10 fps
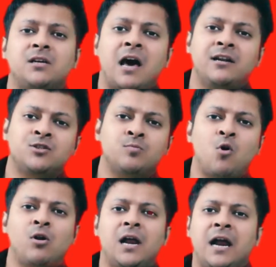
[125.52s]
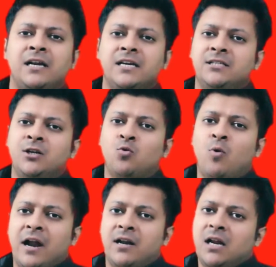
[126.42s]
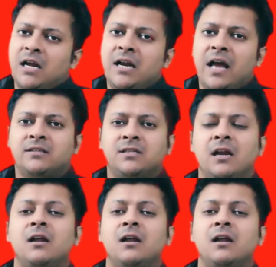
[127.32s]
are small and easy to handle in Excel.